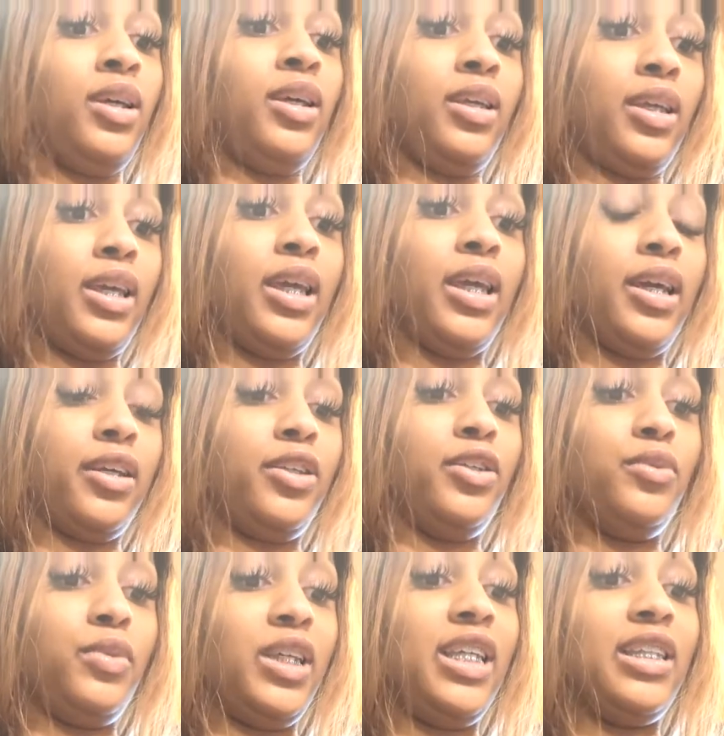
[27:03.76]
Yeah,
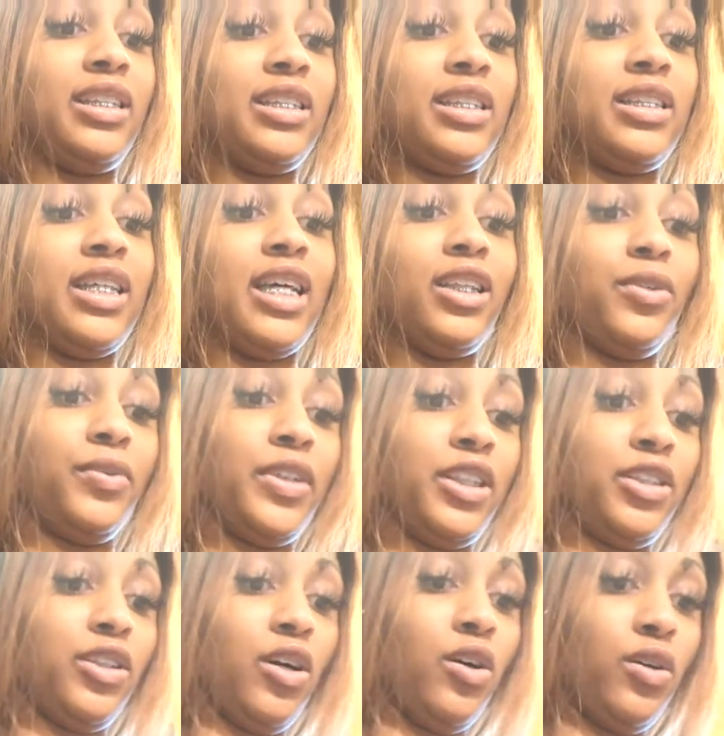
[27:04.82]
you need the celery
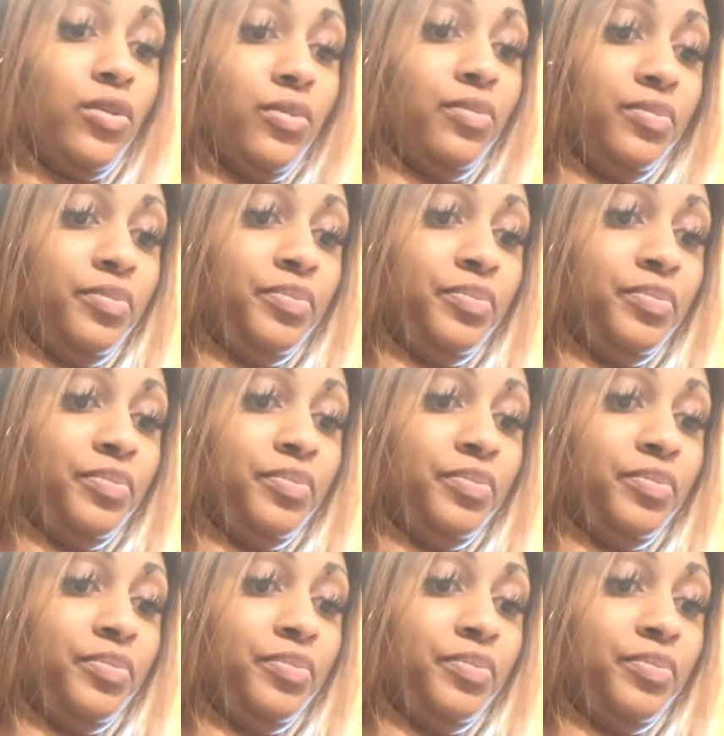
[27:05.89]
salt.